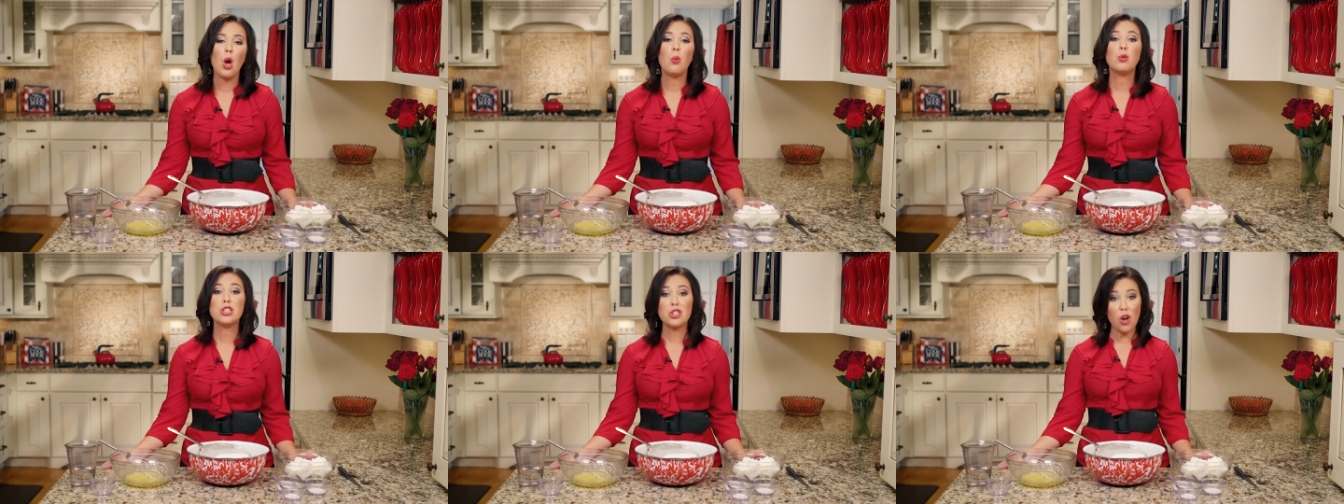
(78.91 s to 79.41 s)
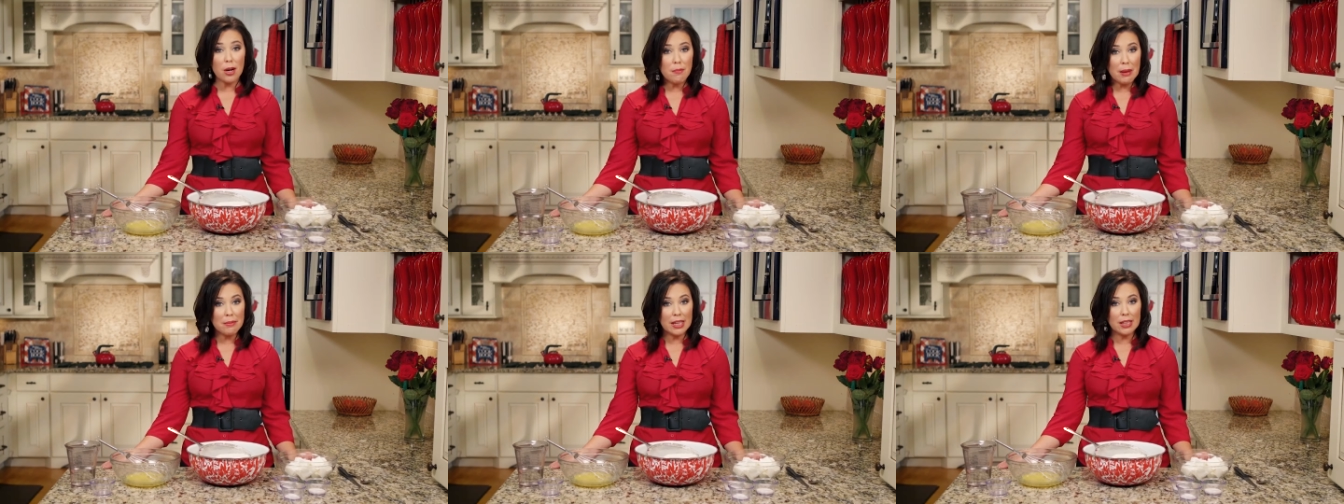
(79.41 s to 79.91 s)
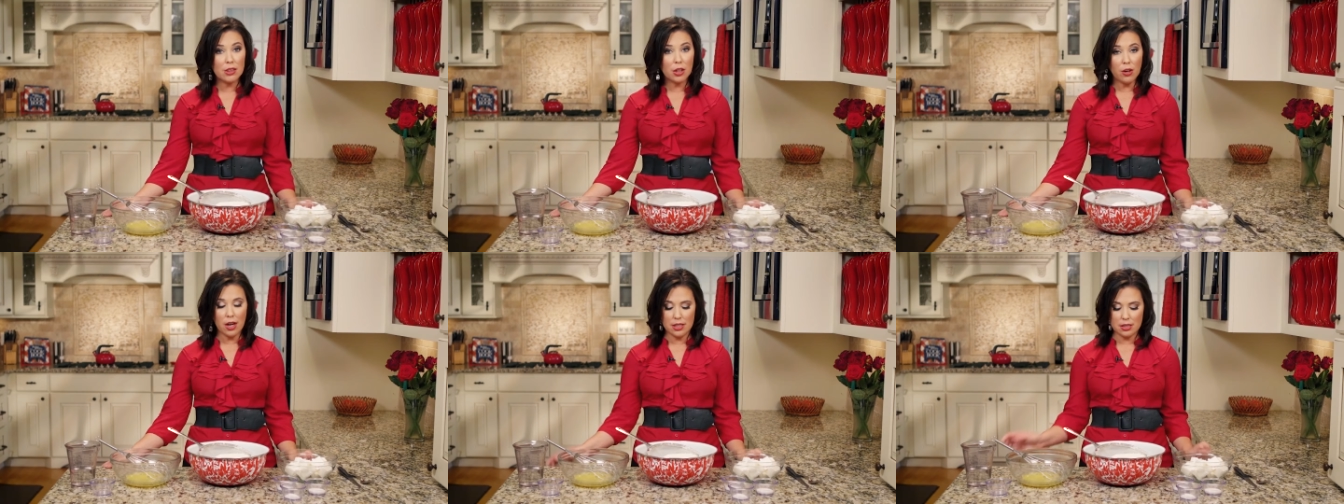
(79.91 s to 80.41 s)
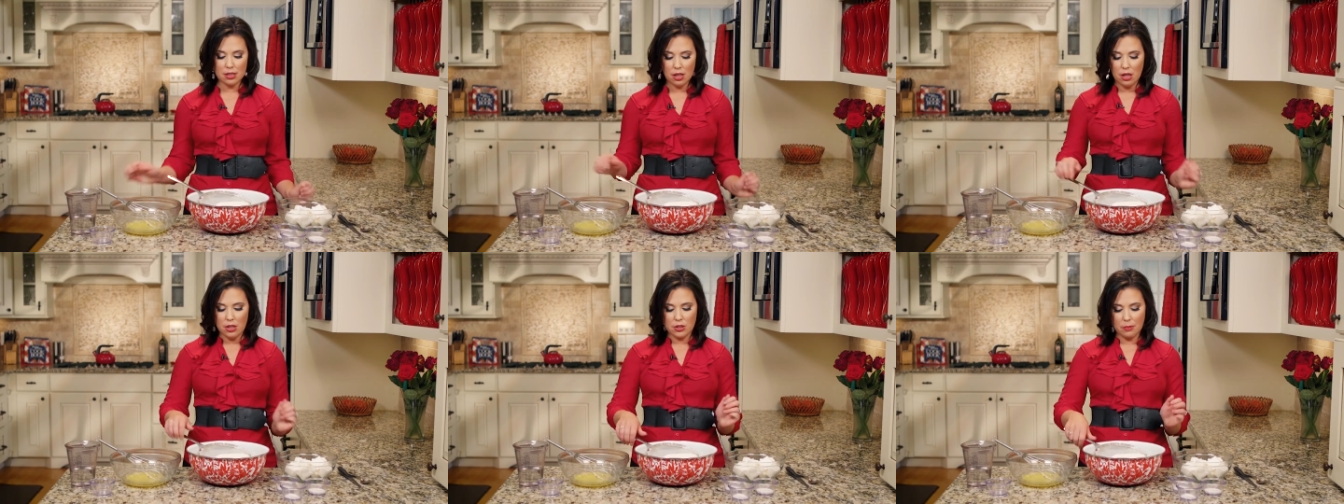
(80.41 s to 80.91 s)
We'll start by making the crust.
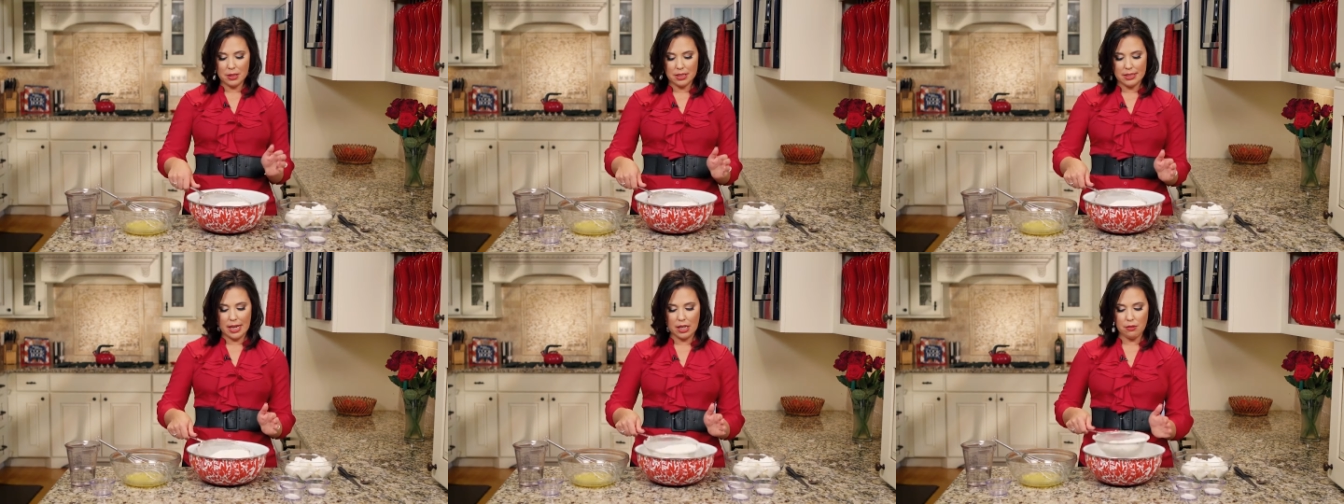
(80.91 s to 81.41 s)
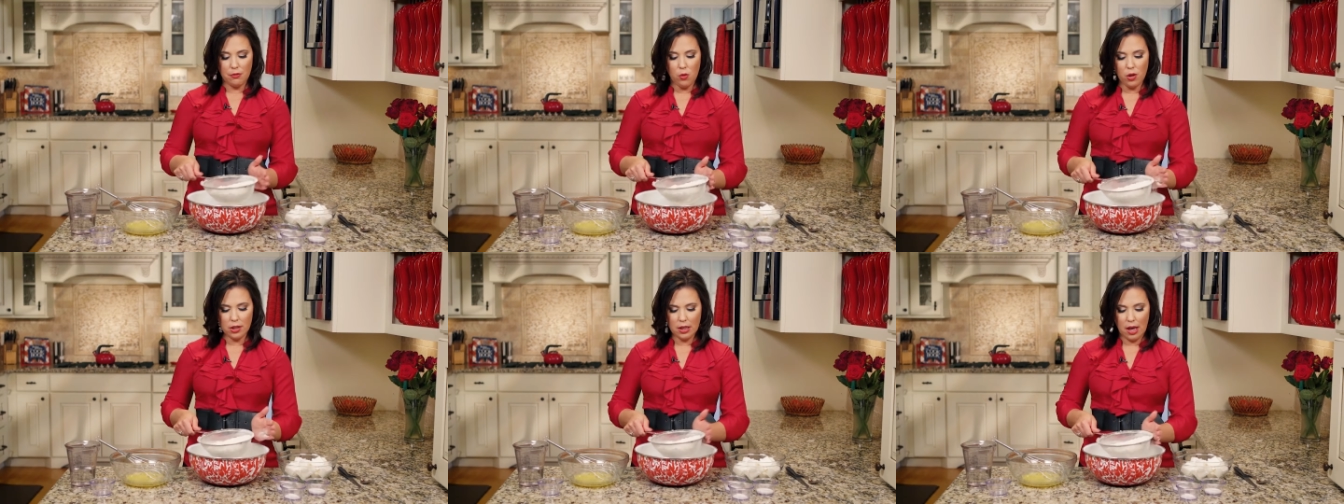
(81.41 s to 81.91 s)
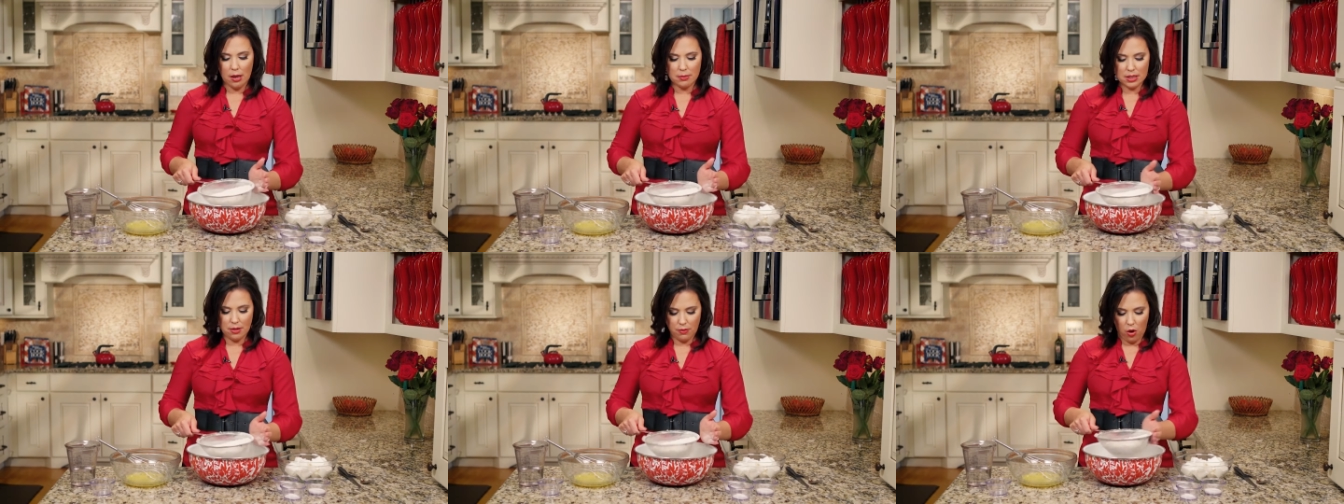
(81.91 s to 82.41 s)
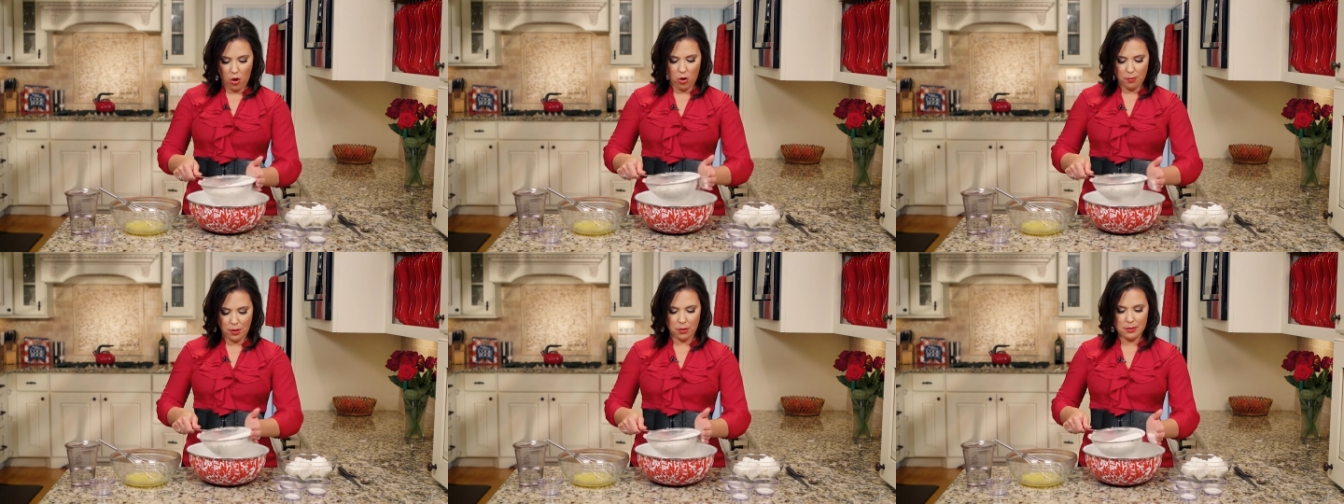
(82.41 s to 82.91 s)
So I'm going to take 4 cups of
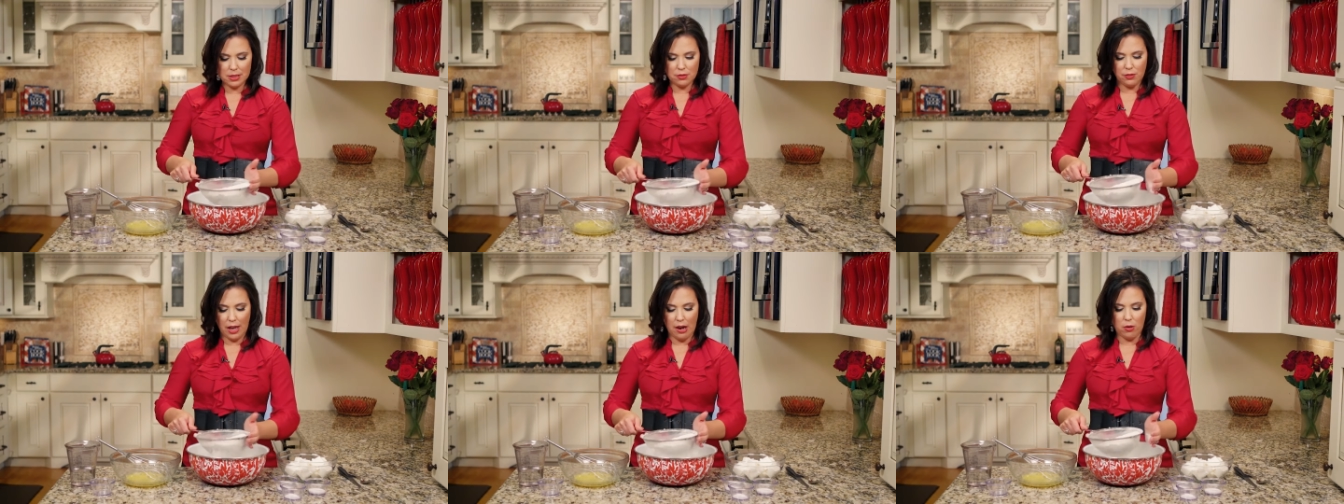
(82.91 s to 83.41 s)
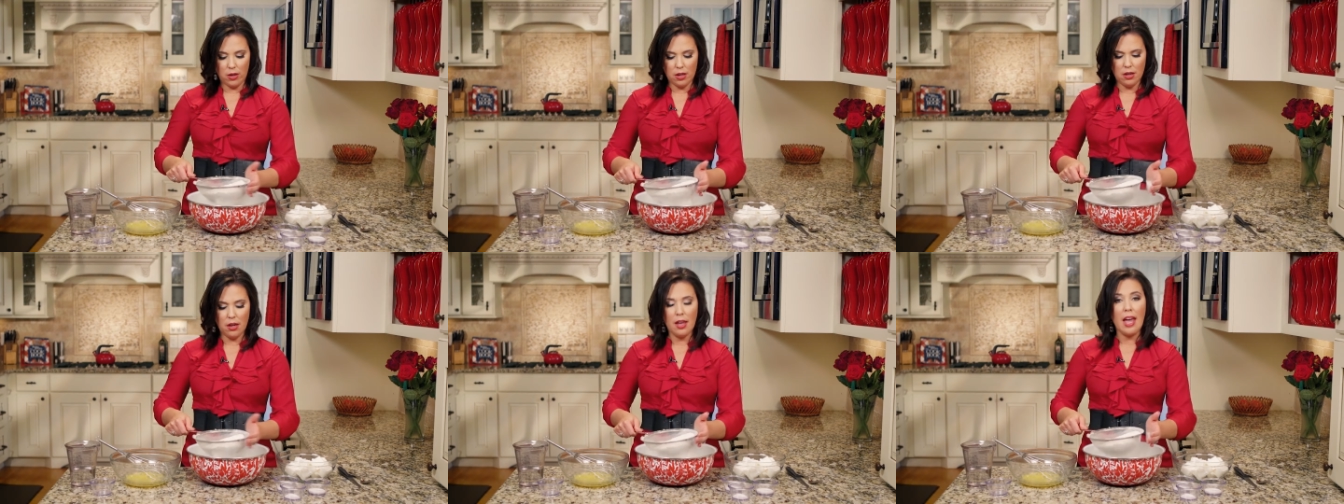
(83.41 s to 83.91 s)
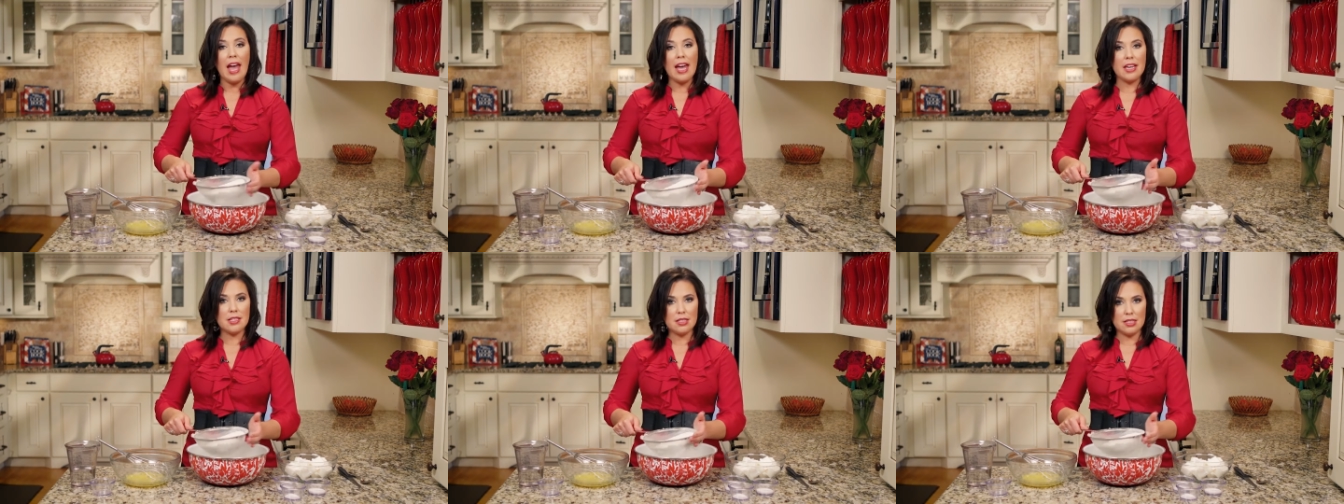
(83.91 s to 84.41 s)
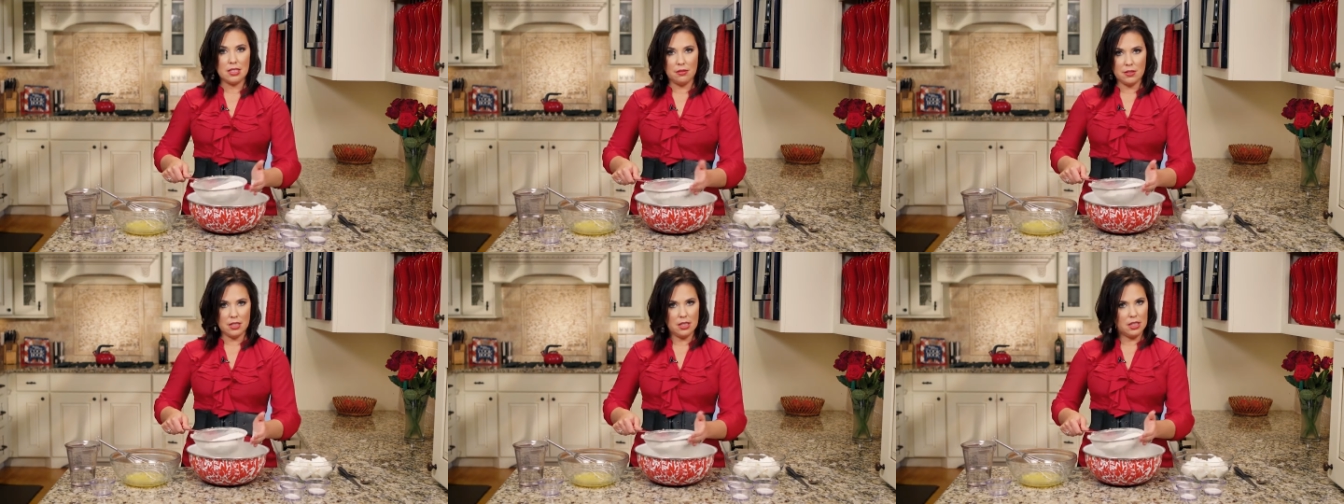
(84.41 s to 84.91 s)
all-purpose flour and
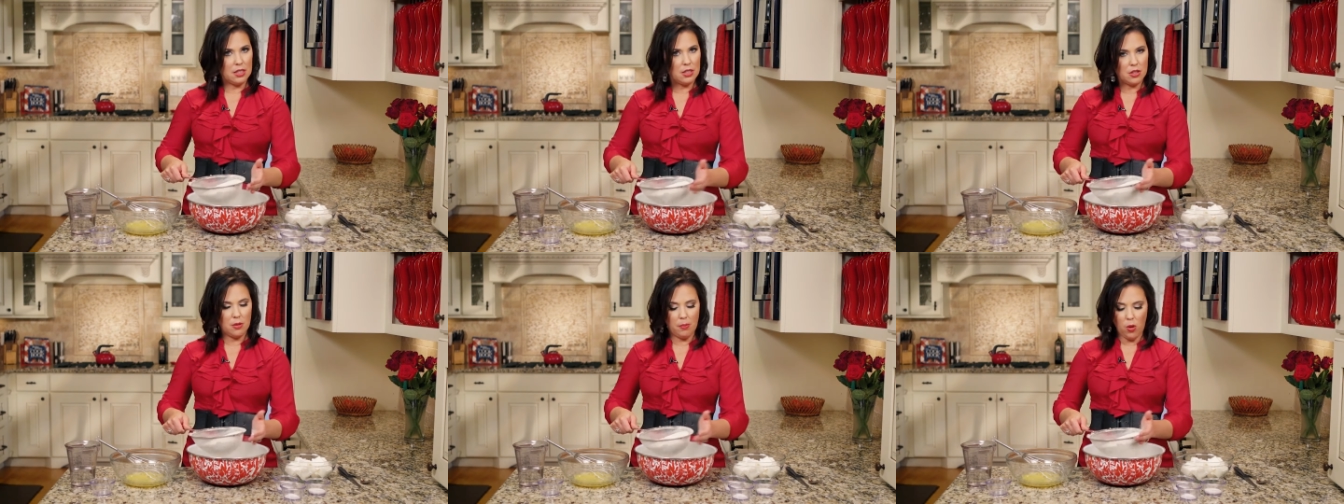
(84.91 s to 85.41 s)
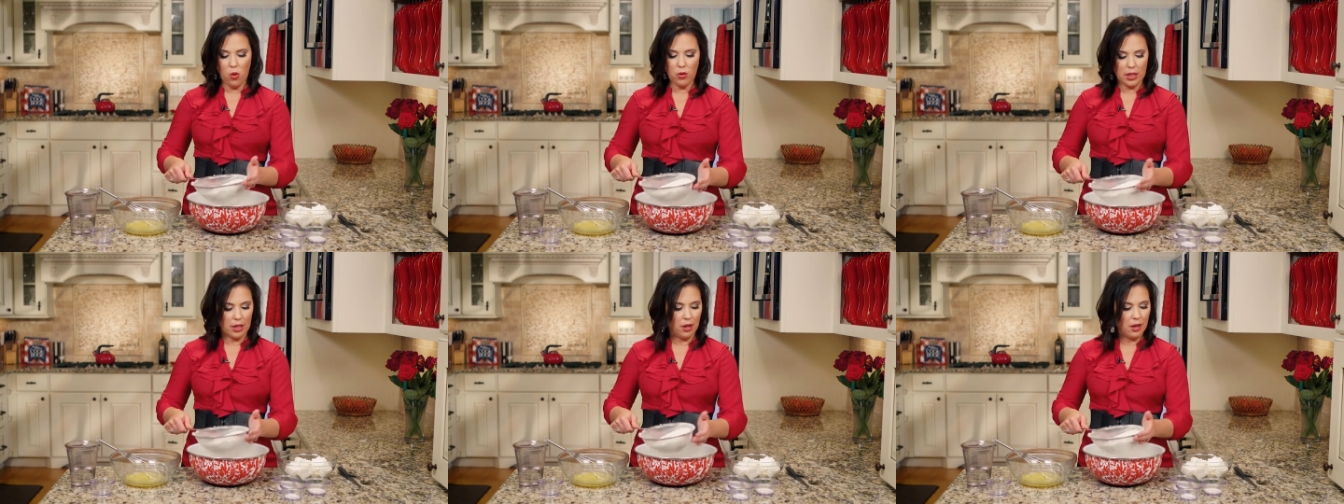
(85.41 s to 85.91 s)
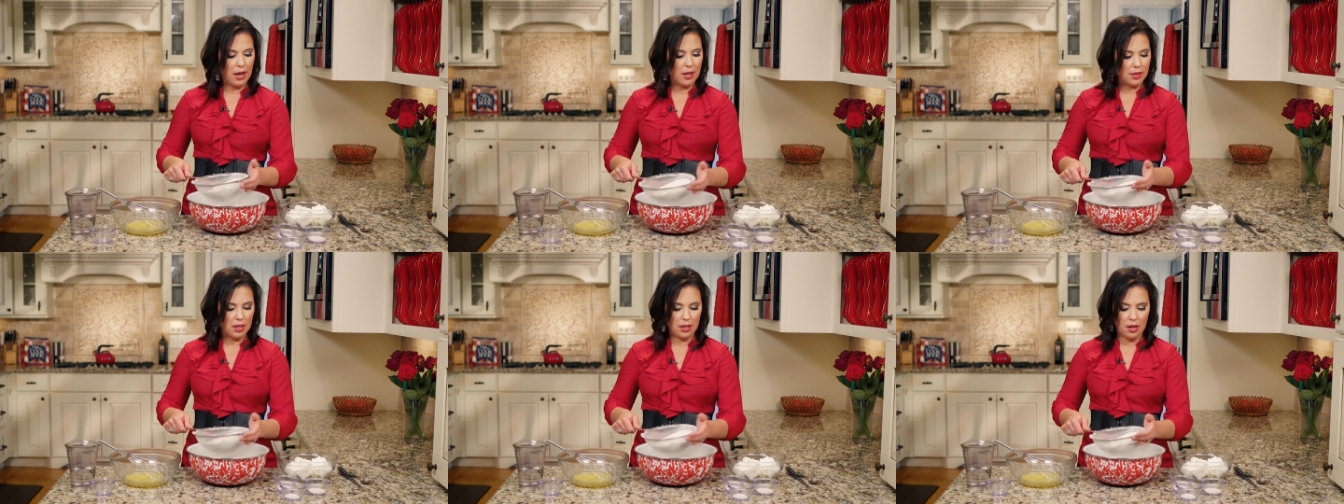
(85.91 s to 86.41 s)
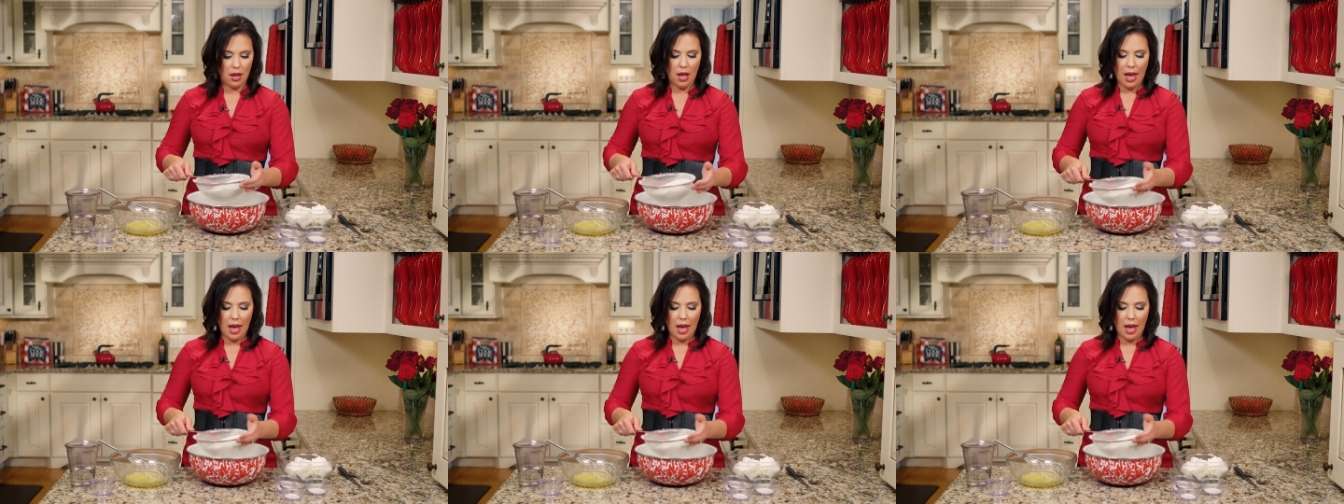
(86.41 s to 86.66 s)
sift it into the bowl here, and then